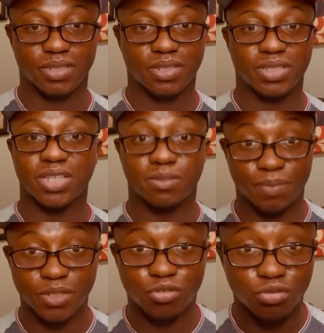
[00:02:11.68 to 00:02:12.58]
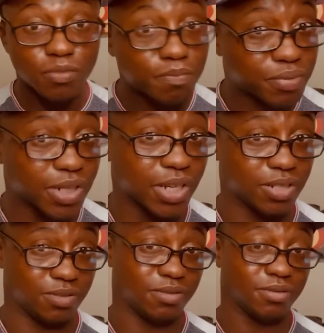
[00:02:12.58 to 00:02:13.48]
It has been through
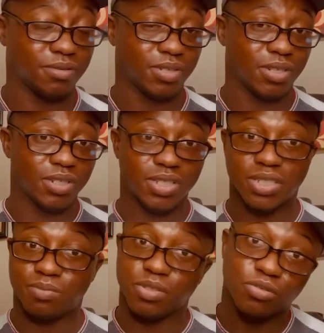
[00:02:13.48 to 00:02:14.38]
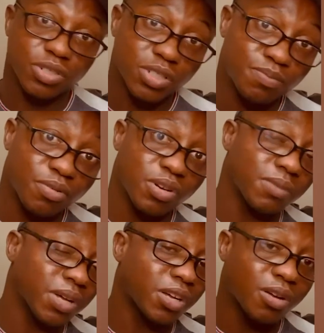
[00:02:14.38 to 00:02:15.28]
prayer. It has been through this
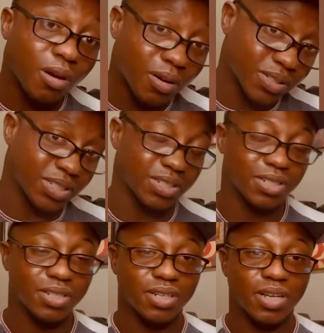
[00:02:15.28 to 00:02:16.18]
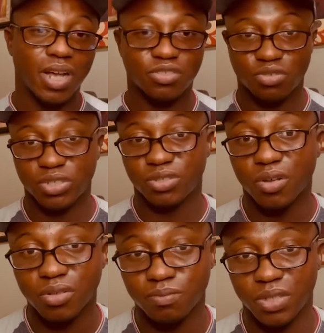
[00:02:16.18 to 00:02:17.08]
program that God has
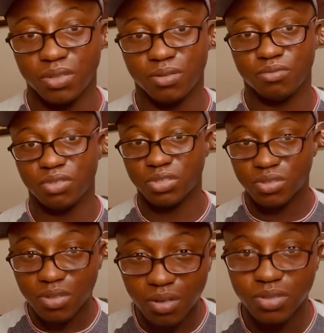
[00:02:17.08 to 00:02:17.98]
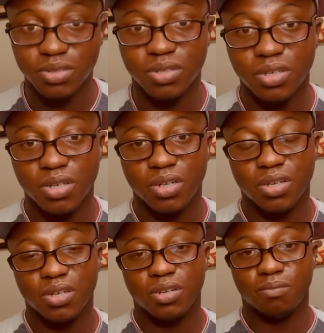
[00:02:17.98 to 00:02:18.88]
restored me, restored
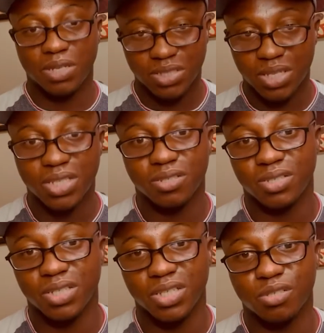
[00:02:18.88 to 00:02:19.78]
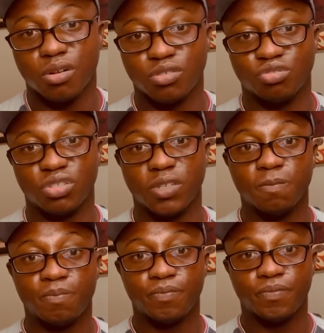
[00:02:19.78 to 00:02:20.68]
my status in this
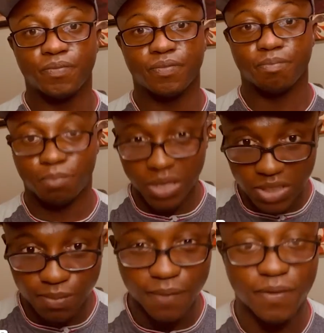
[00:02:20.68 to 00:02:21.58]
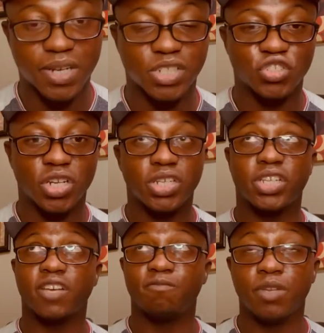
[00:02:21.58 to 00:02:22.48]
country blessed me financially,
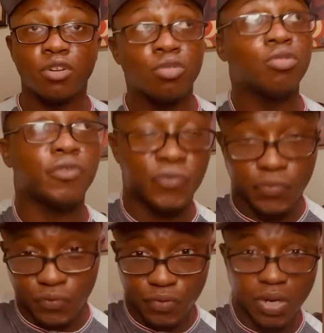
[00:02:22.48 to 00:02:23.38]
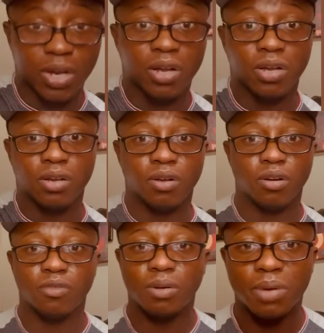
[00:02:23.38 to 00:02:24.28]
gave me a roof
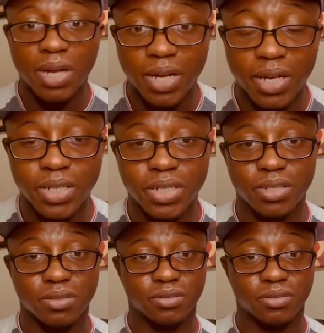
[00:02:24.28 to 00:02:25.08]
over my head,